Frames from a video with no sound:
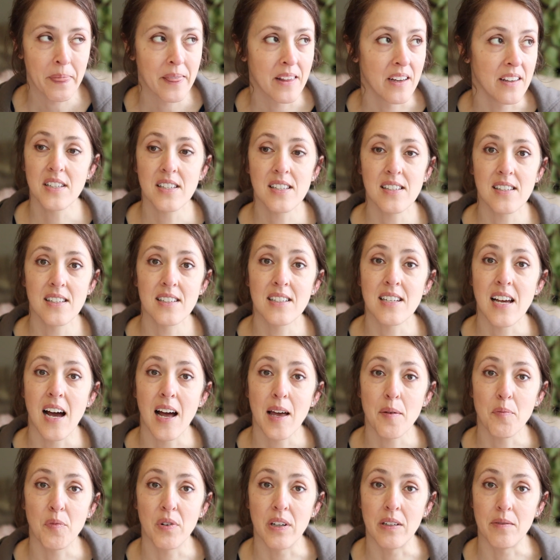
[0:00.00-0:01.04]
This is a
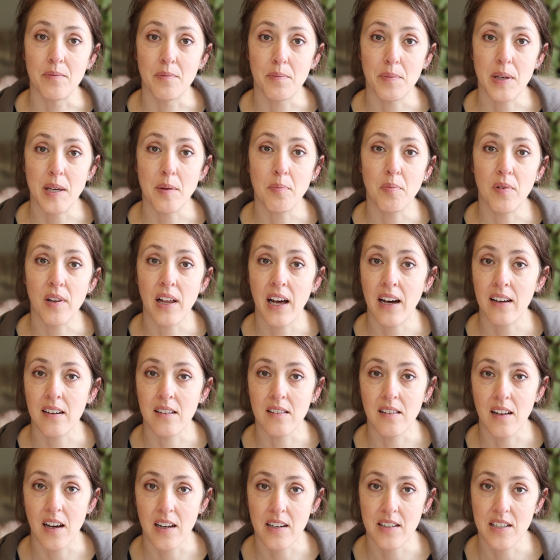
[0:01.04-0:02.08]
time when people had
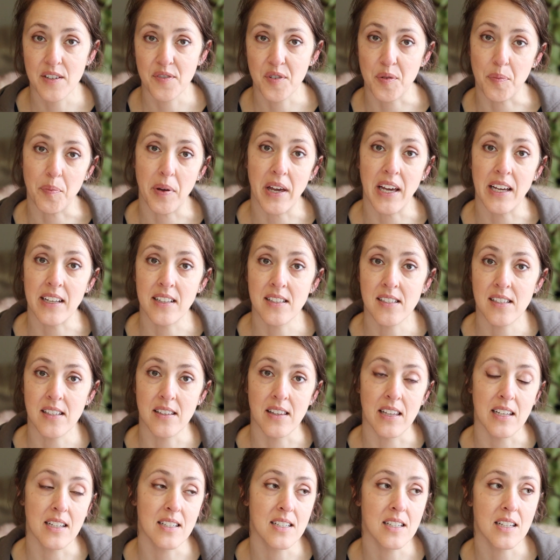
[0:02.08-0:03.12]
a lot of different pains
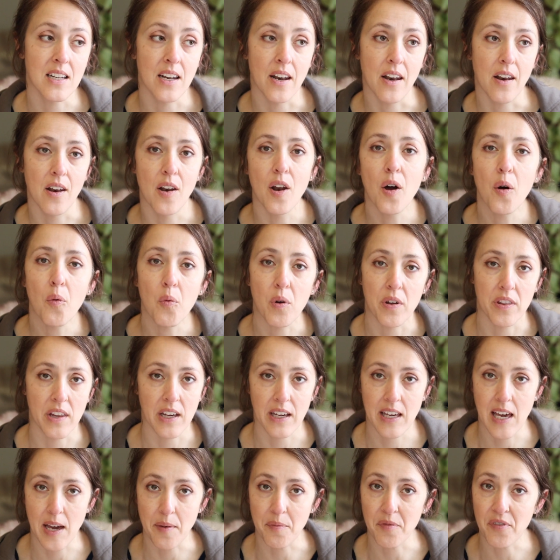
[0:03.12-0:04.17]
and they didn't know where
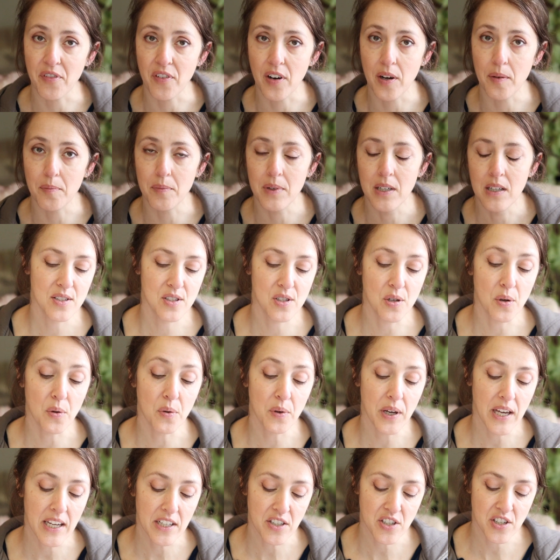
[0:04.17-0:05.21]
they came from.
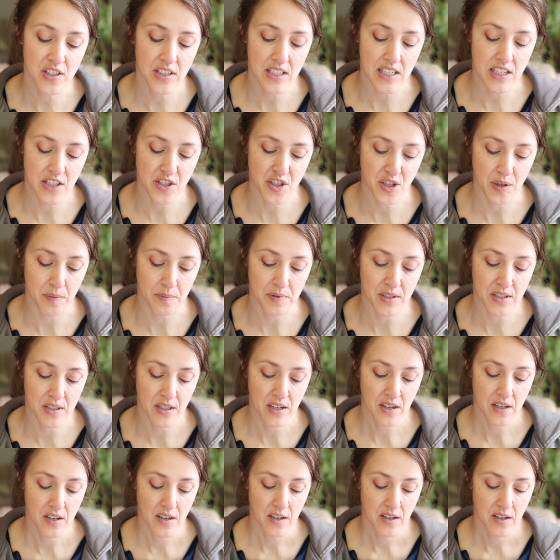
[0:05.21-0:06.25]
So ancient Egypt
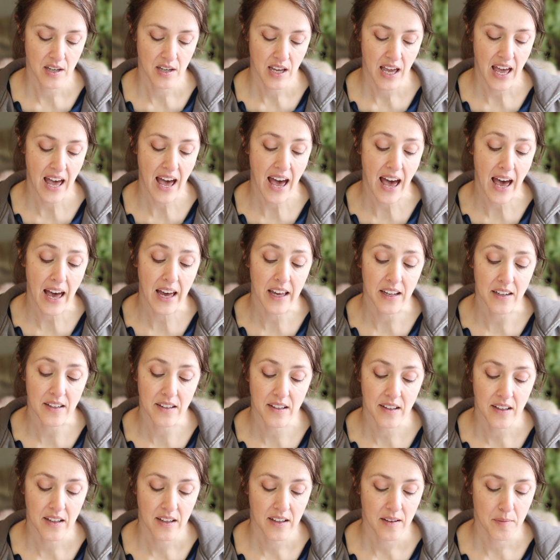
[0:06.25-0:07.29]

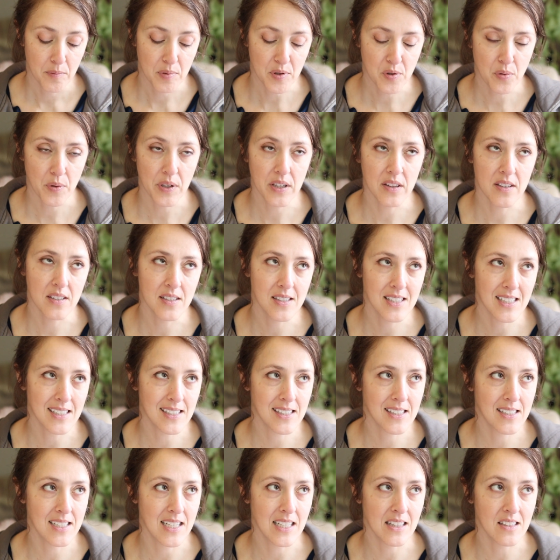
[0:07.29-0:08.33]
had between the
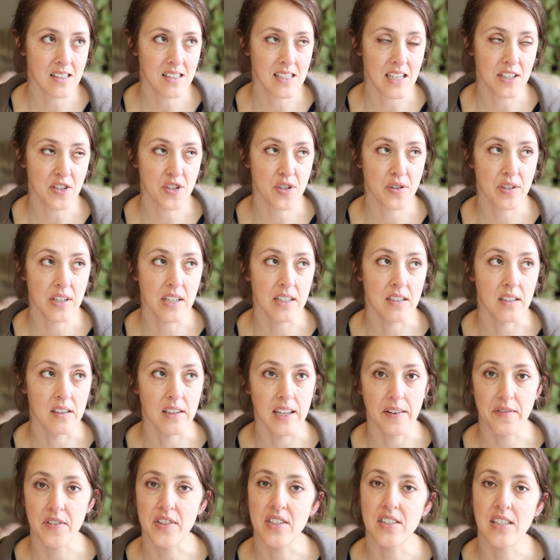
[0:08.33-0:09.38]
16th century and
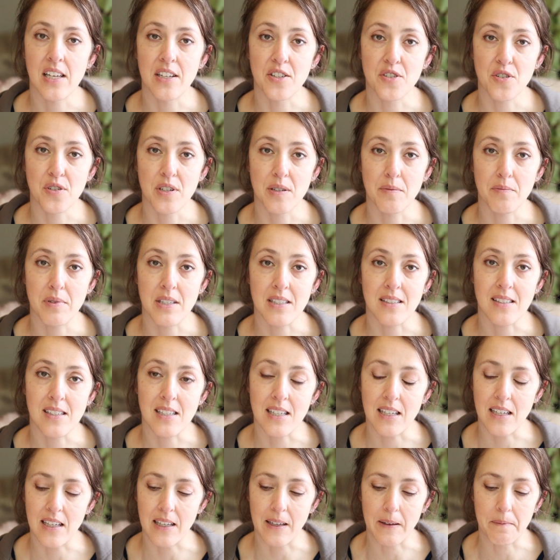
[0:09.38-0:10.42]
11th century
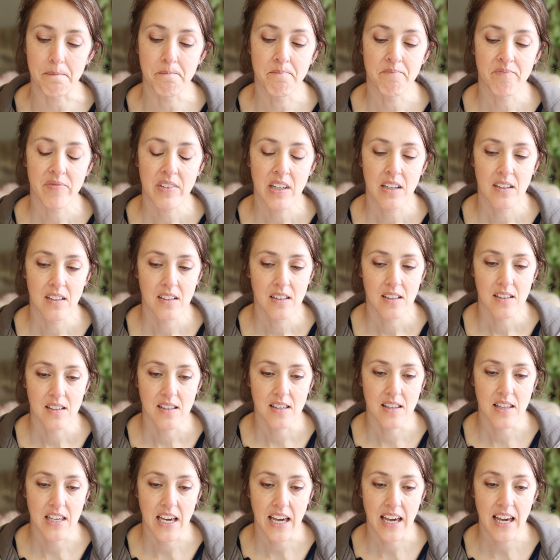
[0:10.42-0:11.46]
BCE,
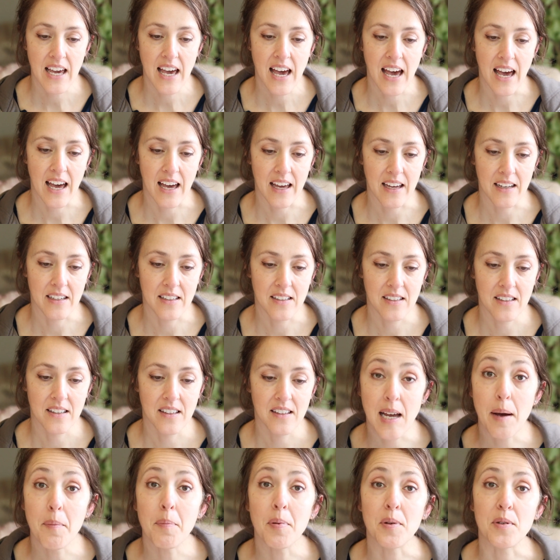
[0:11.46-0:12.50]
they
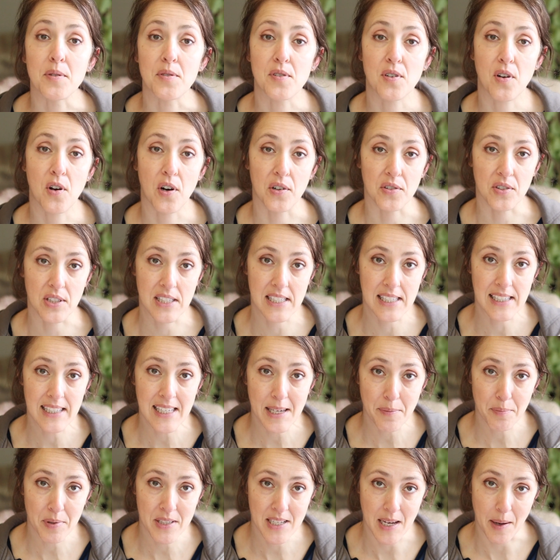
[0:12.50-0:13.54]
had temples called
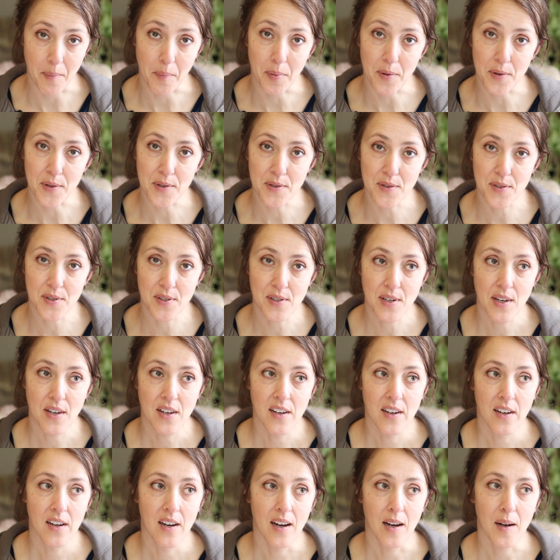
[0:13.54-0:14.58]
sleep temples
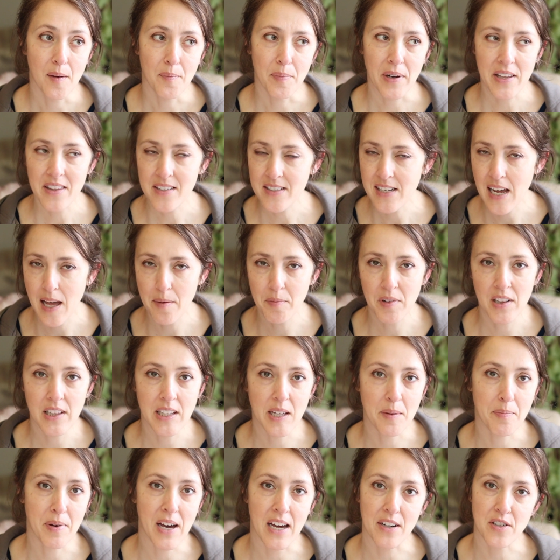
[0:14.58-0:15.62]
by the time
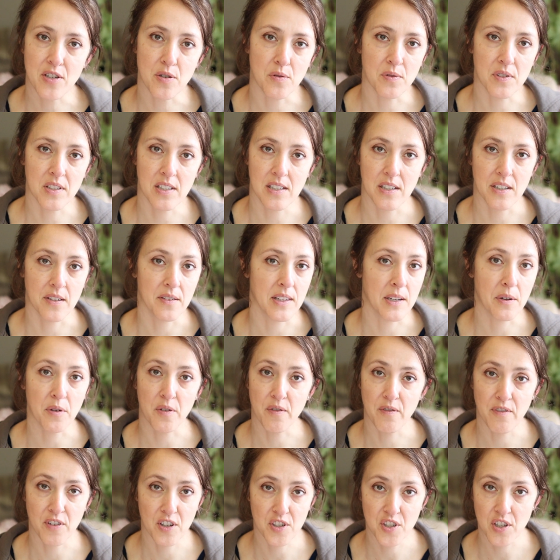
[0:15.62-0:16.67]
Cleopatra was there, they
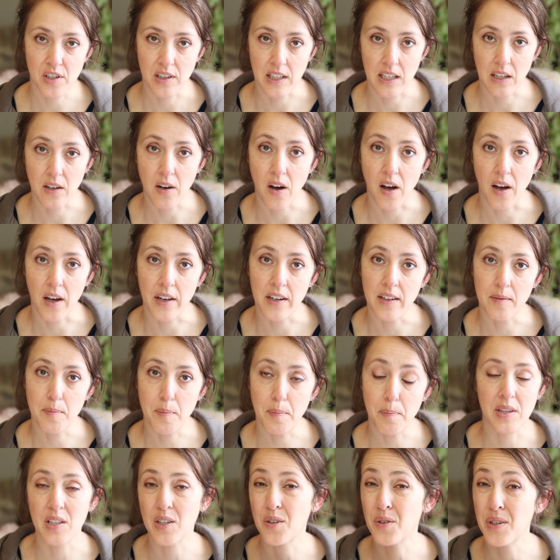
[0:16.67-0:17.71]
were virtually gone,
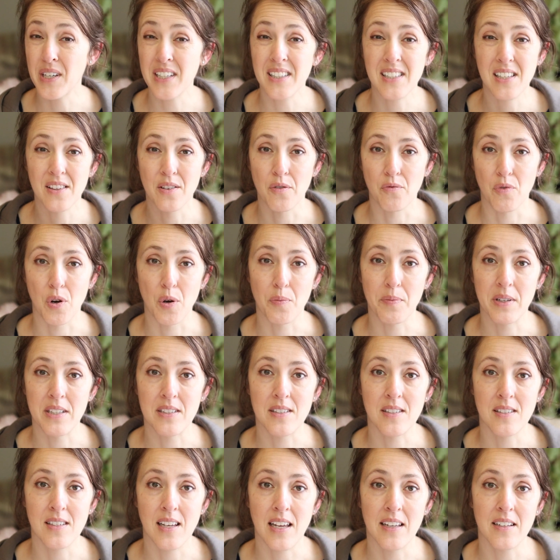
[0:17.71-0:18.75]
but the Greeks and the
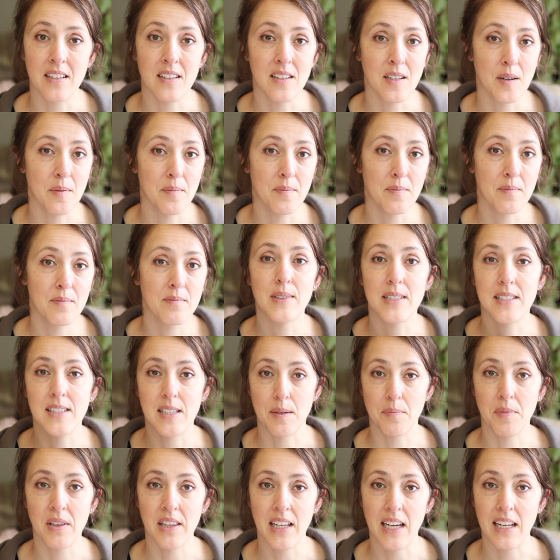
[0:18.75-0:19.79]
Romans ended up
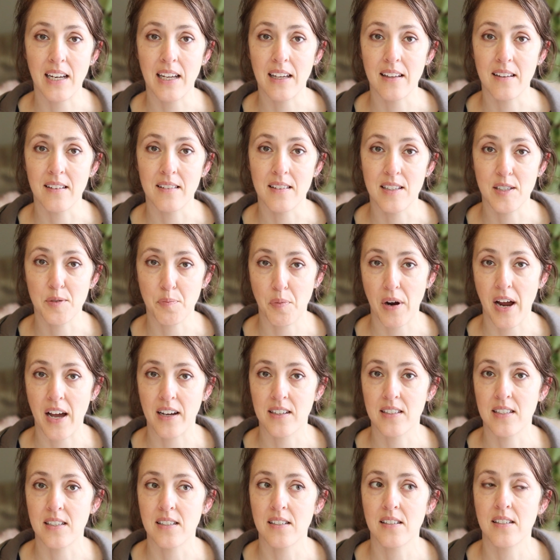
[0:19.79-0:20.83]
assimilating this
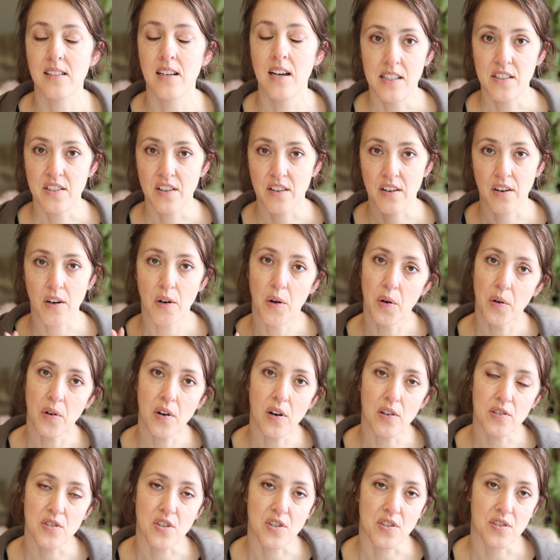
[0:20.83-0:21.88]
practice into their own
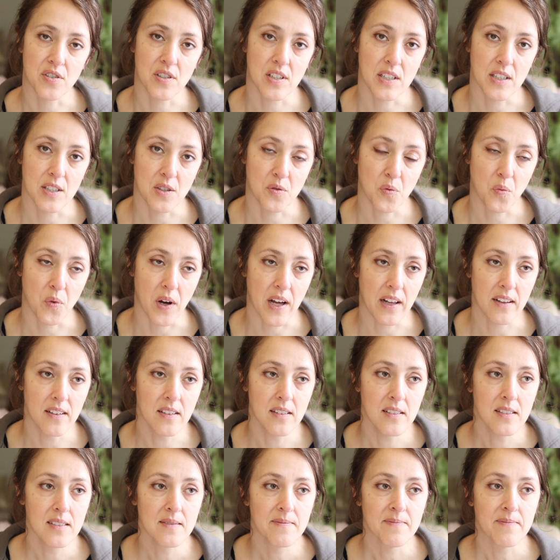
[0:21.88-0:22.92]
cultures as
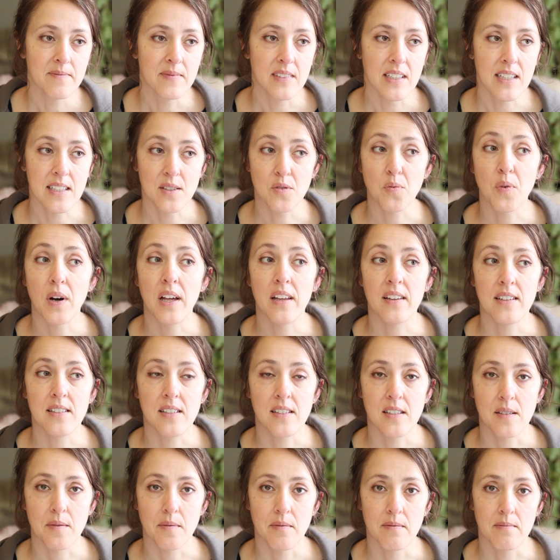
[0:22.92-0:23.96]
well, as well
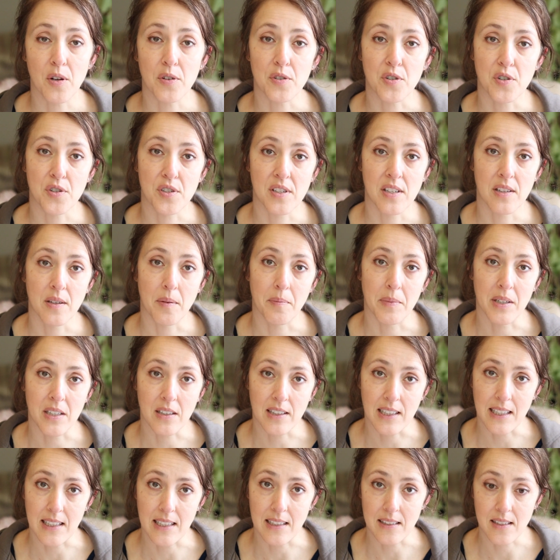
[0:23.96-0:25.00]
as some cultures in the
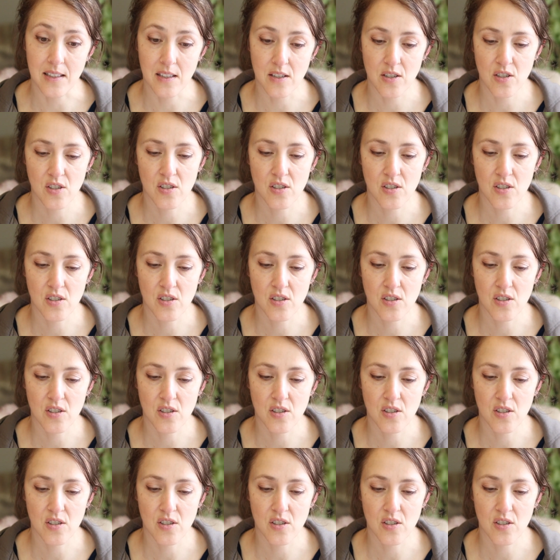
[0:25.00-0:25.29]
Middle East.